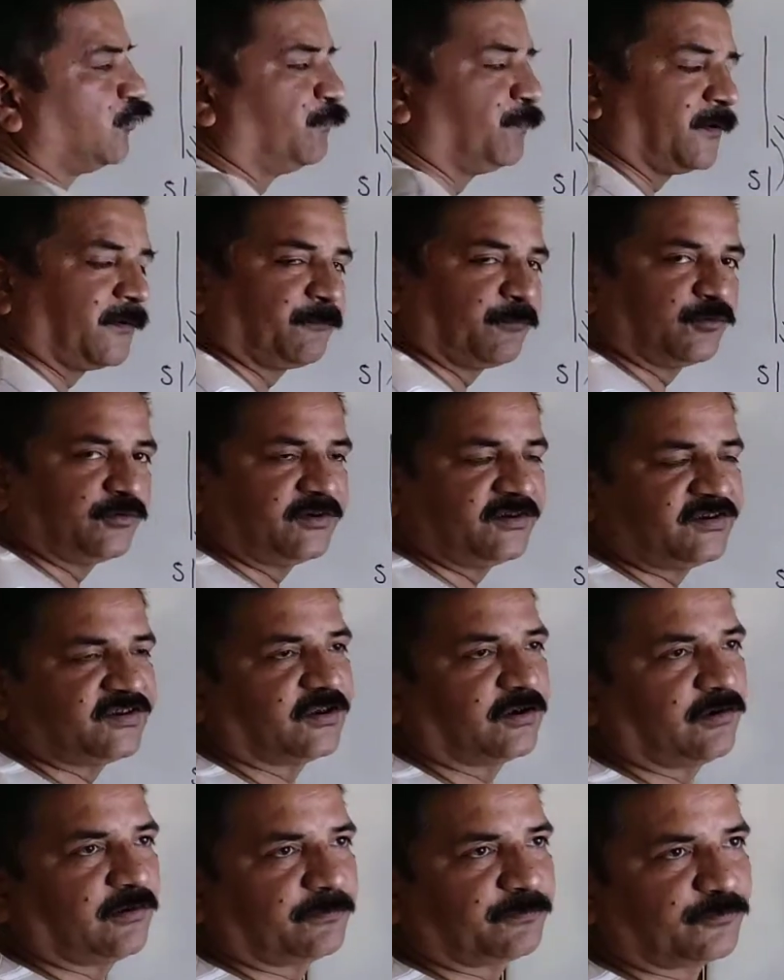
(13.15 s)
superposition
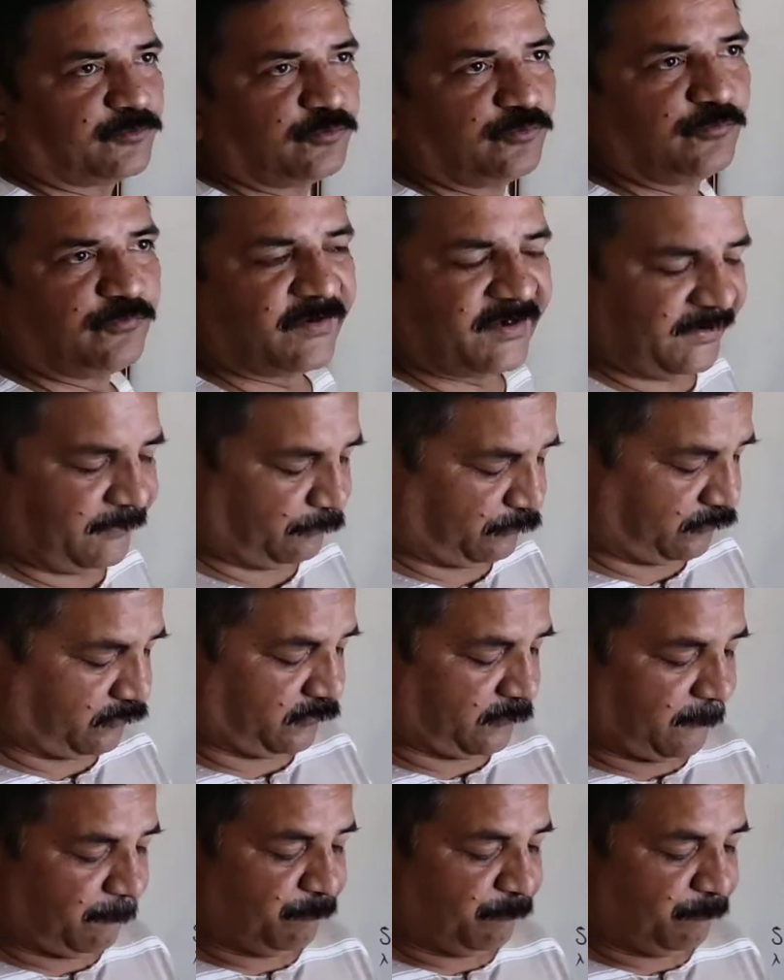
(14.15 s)
of two waves.